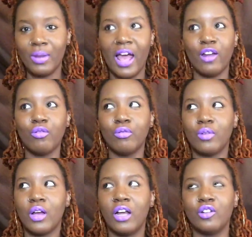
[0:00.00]
Like, I don't
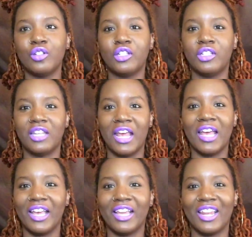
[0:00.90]

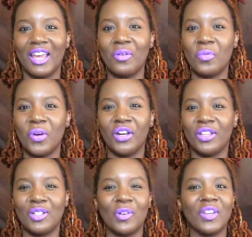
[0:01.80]
understand like where
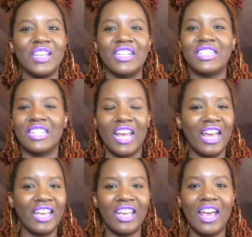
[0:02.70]
the joke is in
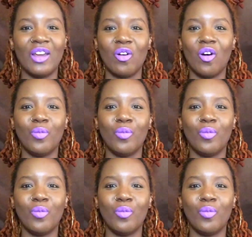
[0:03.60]
that at all,